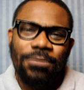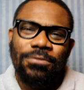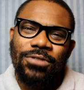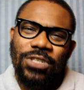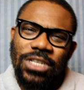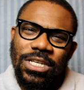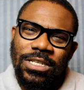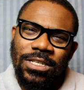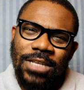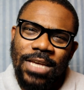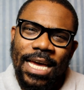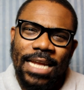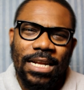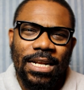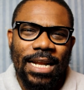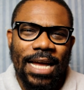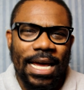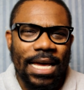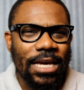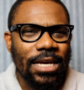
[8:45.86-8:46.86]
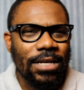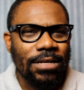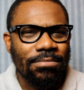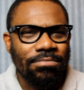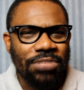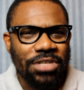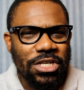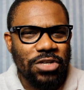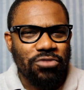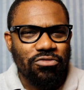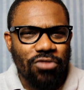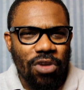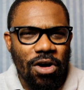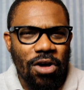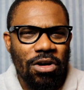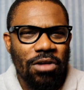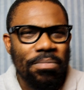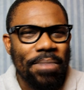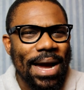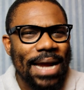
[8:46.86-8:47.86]
she's kind of like did
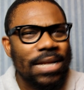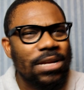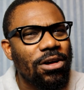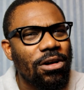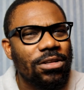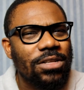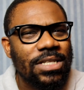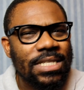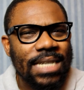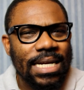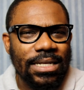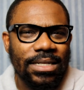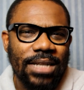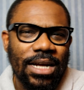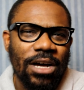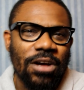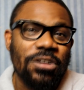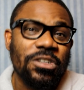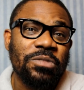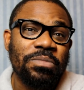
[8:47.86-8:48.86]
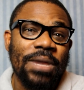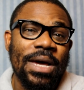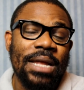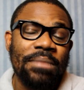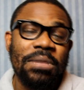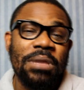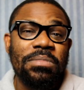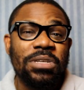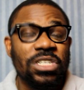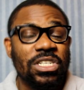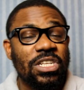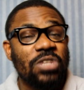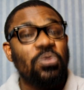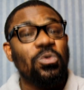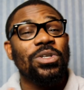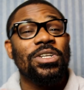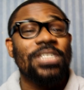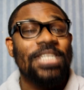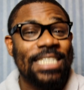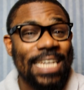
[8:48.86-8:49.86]
wrong by not telling her husband. Maybe she didn't
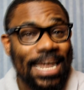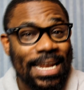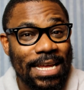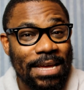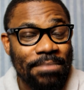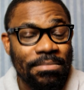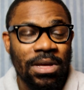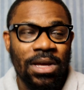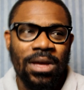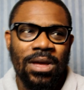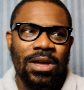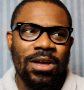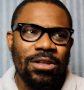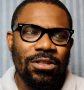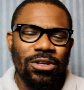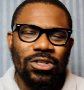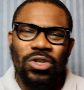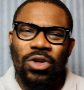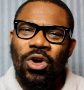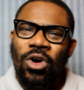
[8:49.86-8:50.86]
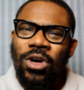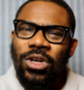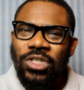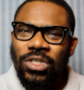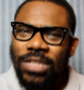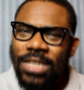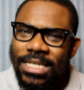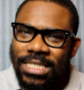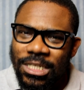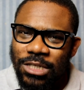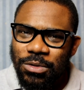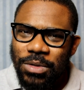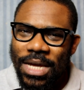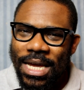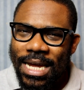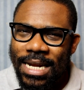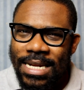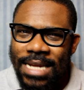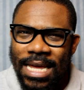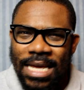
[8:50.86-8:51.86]
want to tell him, not to cause unnecessary
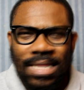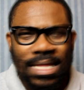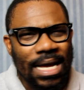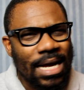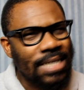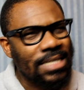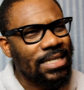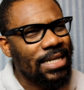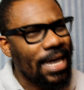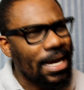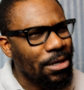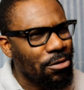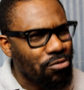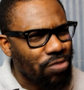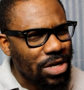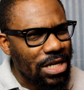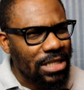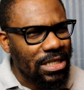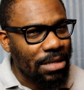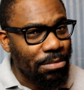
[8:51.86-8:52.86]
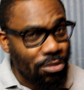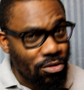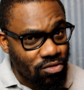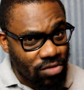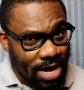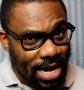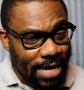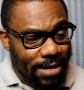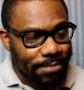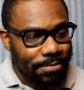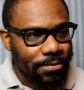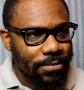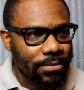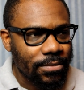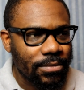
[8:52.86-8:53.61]
headache. That's kind of reasonable, right?